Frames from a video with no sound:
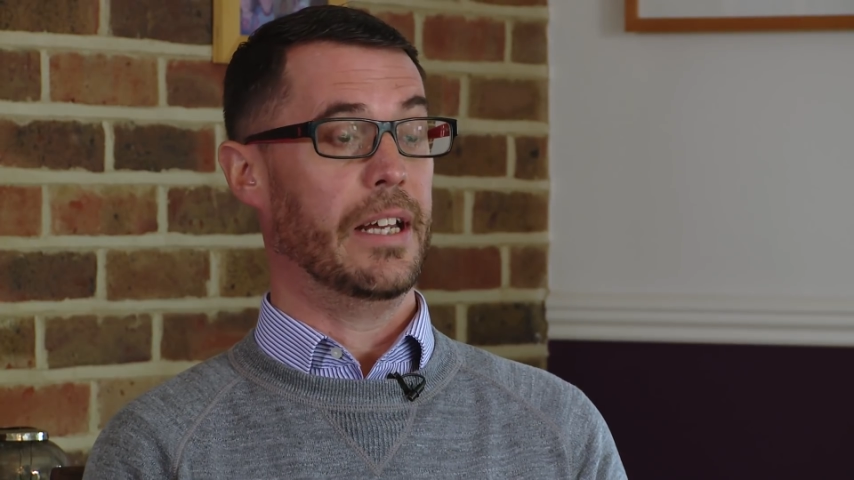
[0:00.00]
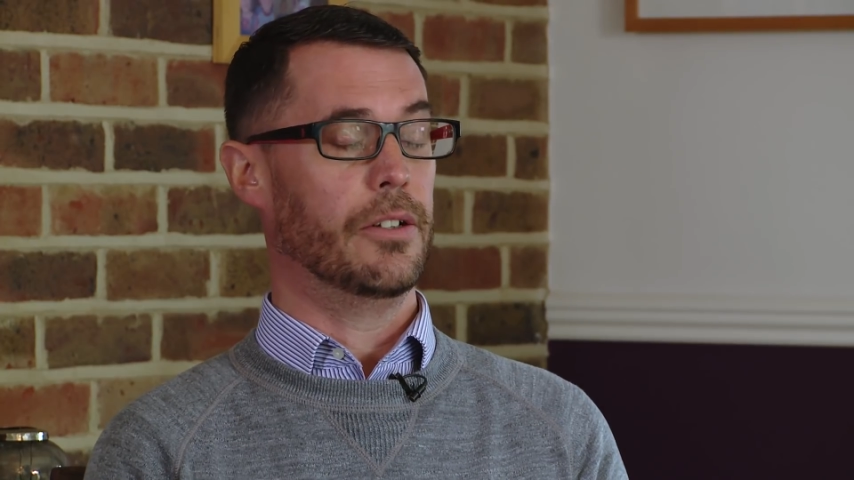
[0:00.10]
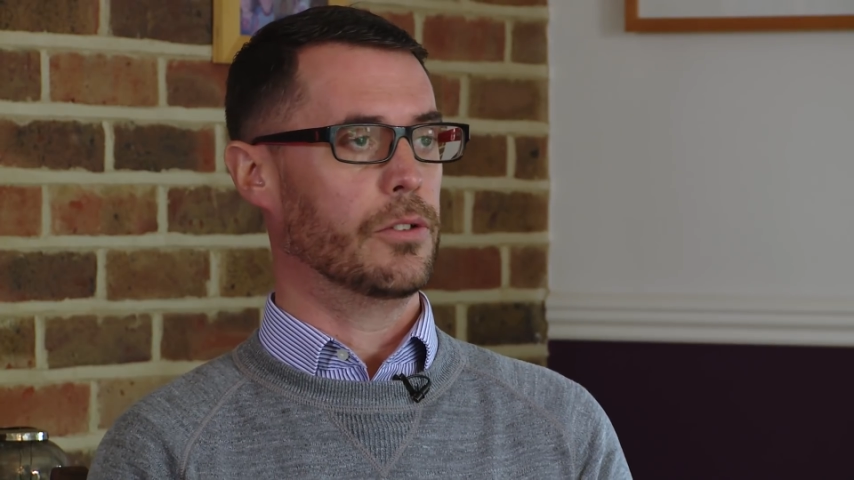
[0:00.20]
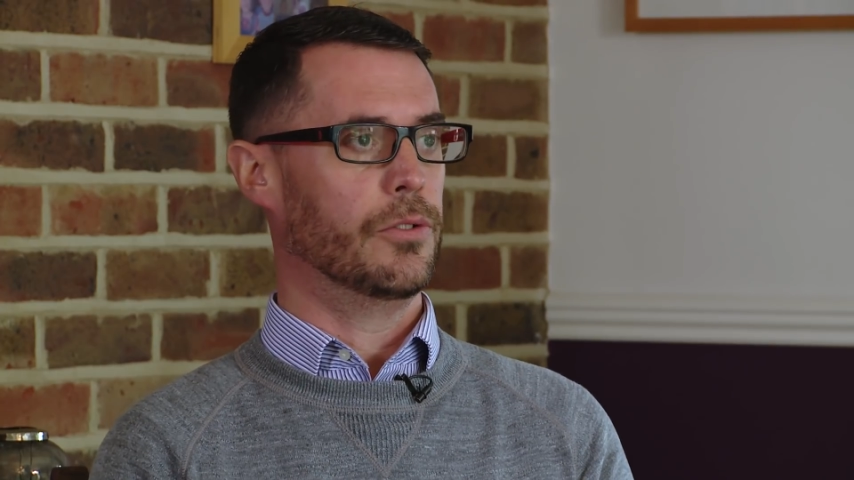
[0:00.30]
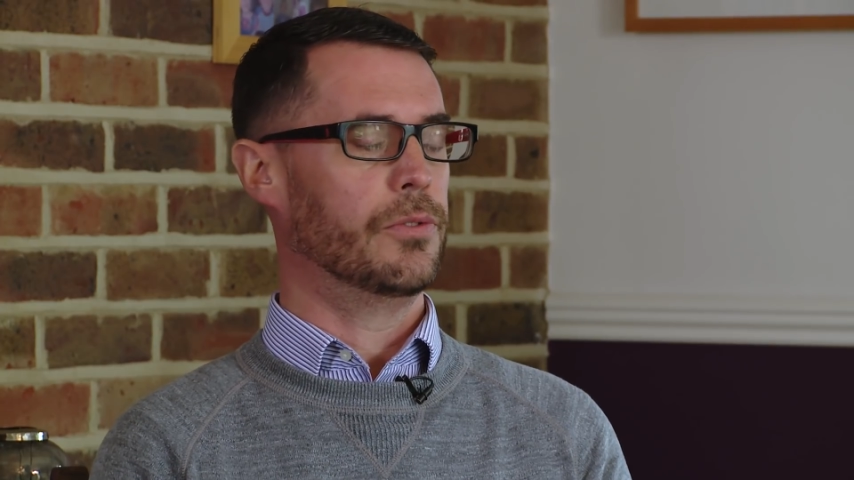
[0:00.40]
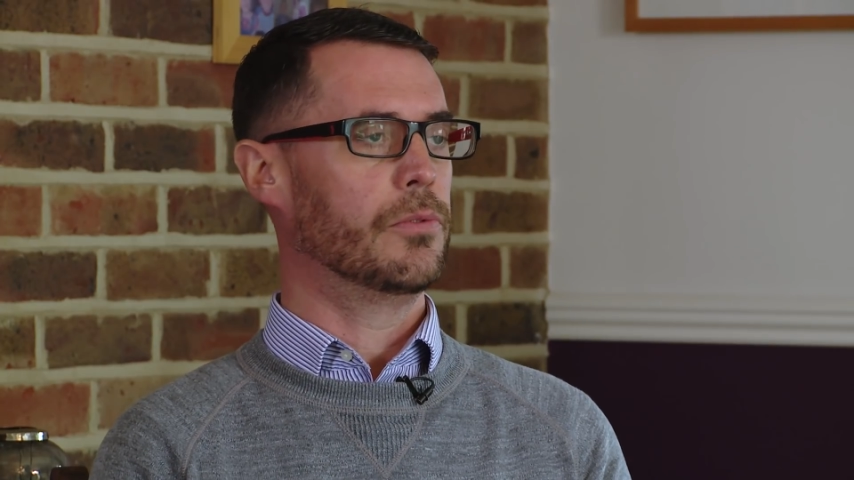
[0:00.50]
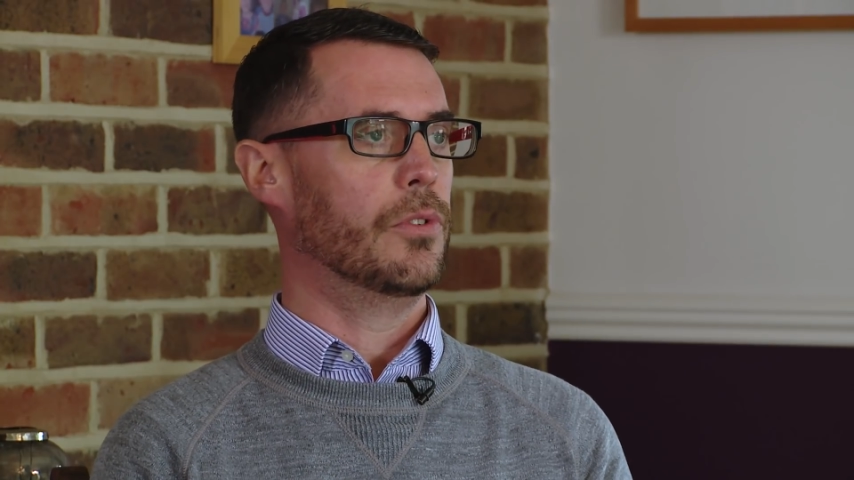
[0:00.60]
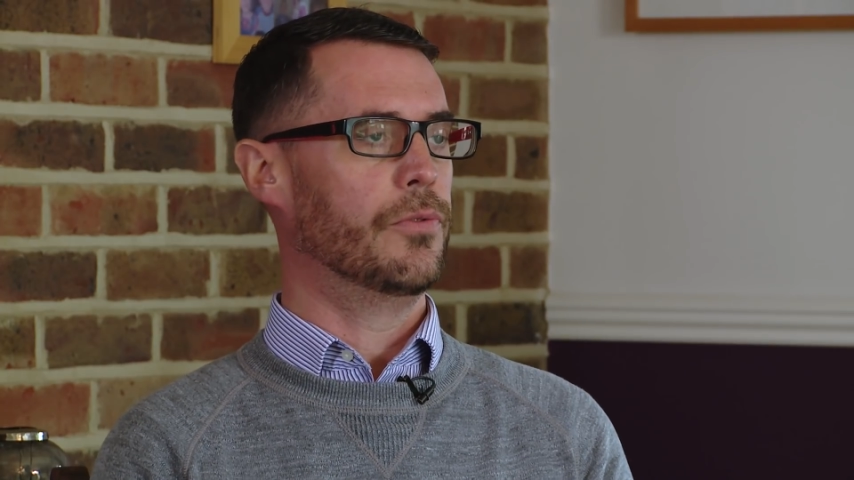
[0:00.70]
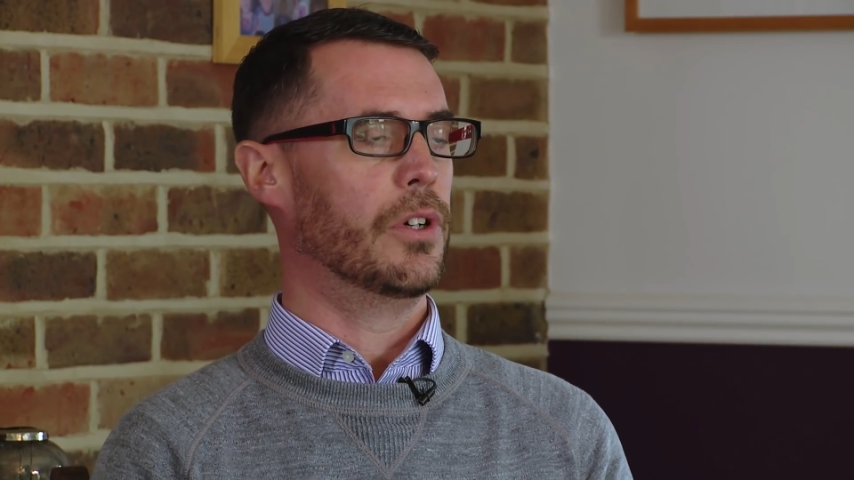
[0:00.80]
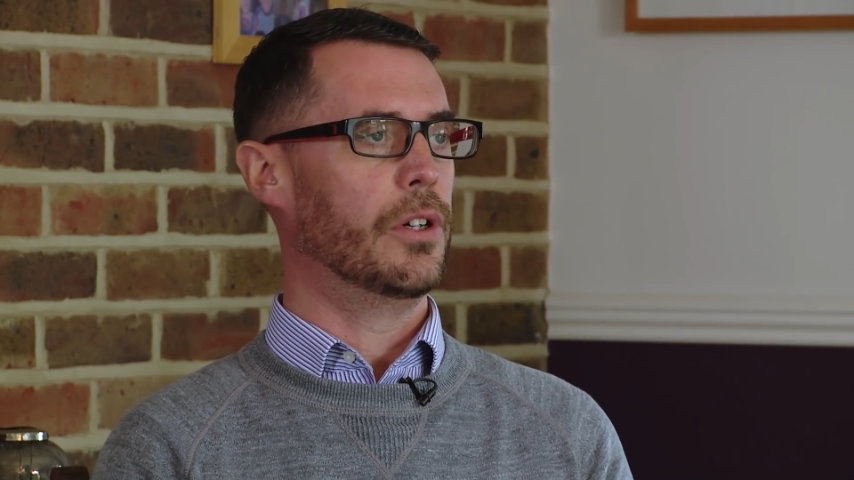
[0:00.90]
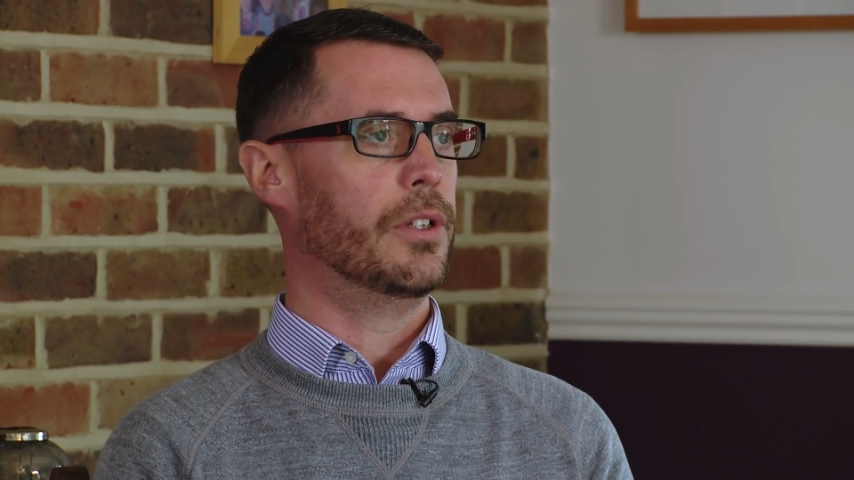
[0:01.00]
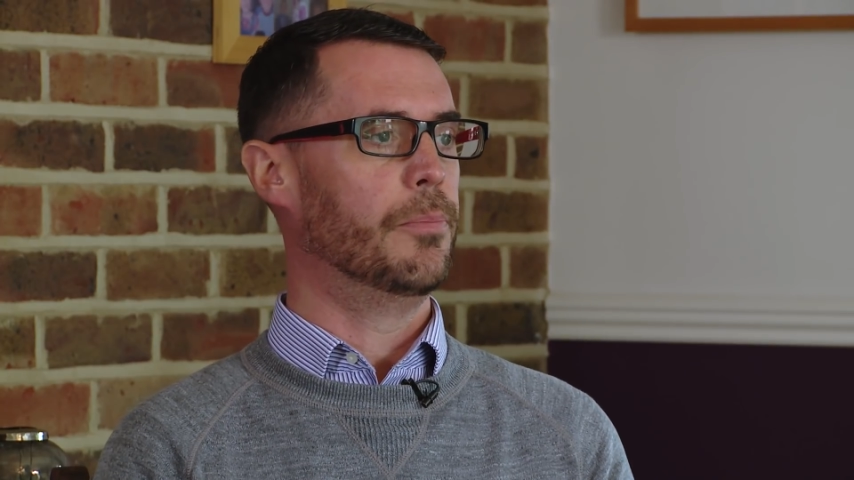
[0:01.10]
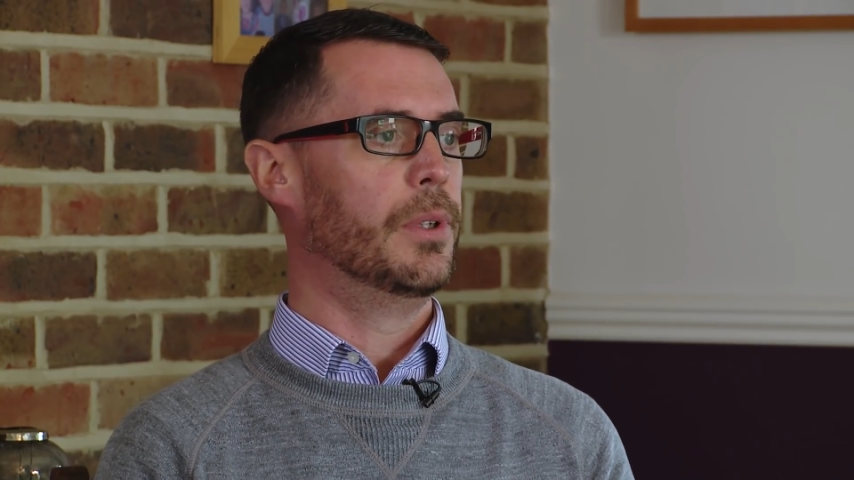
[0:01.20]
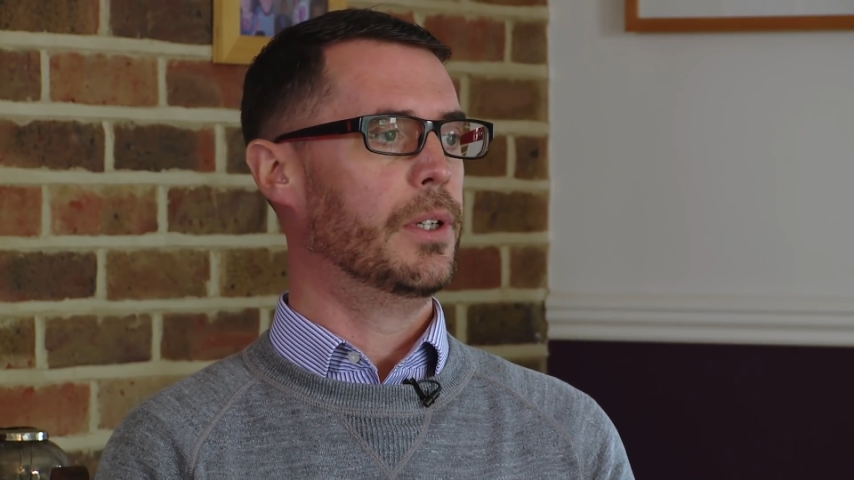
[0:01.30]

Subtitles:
and I couldn't find him.